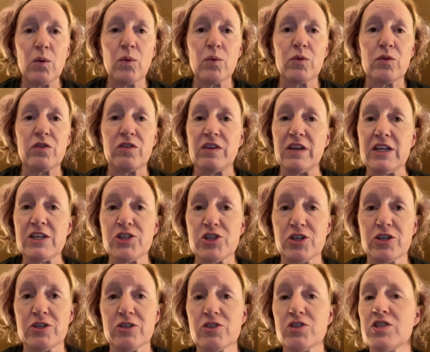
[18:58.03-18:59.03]

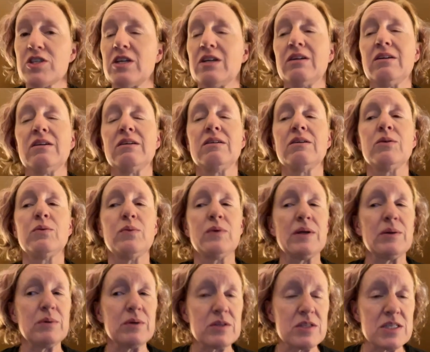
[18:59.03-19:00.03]
Seizures, we
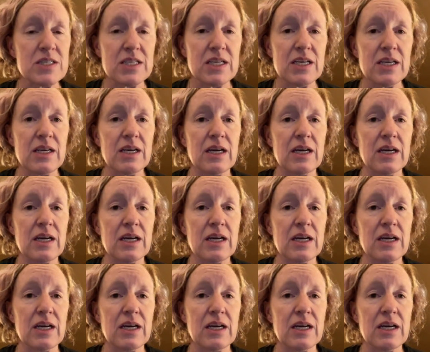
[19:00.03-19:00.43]
will see,